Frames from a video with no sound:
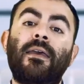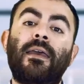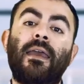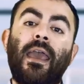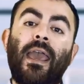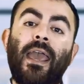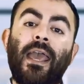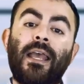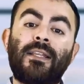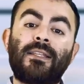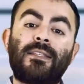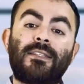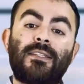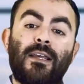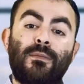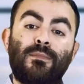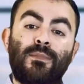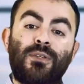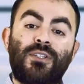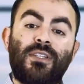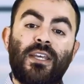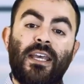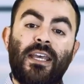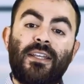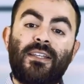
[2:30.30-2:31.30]
In some
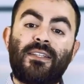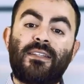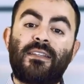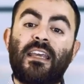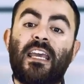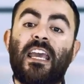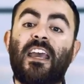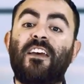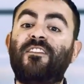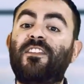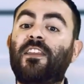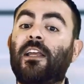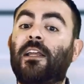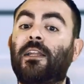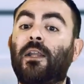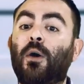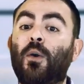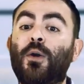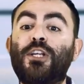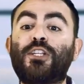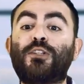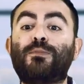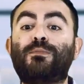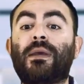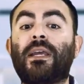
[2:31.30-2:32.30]
states, if the
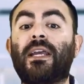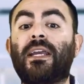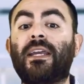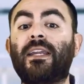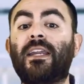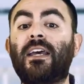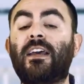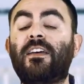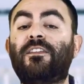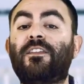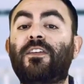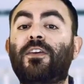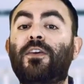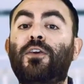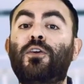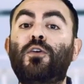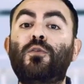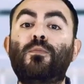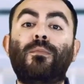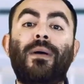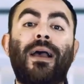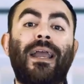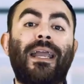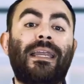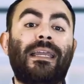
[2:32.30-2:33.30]
load is big enough, you
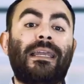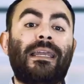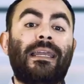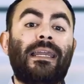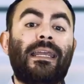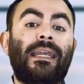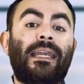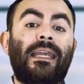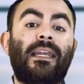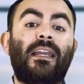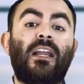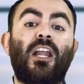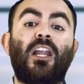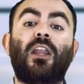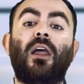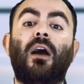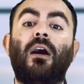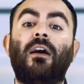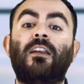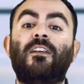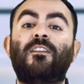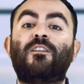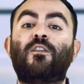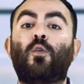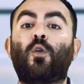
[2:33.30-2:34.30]
might need law
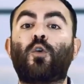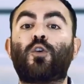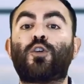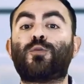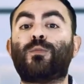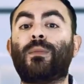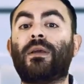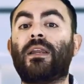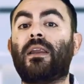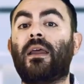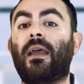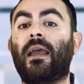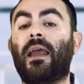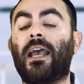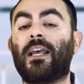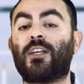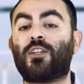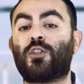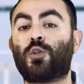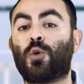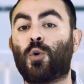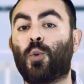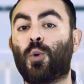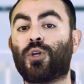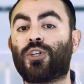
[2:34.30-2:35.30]
enforcement
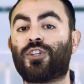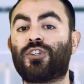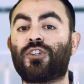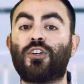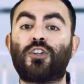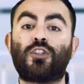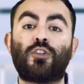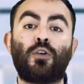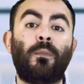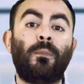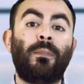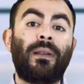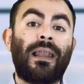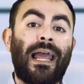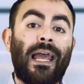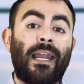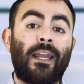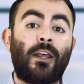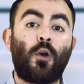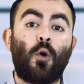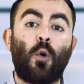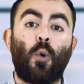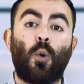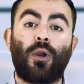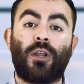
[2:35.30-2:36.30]
escorts, so plan
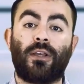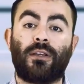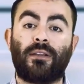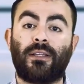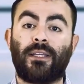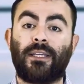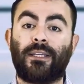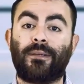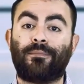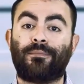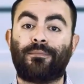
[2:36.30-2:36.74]
accordingly.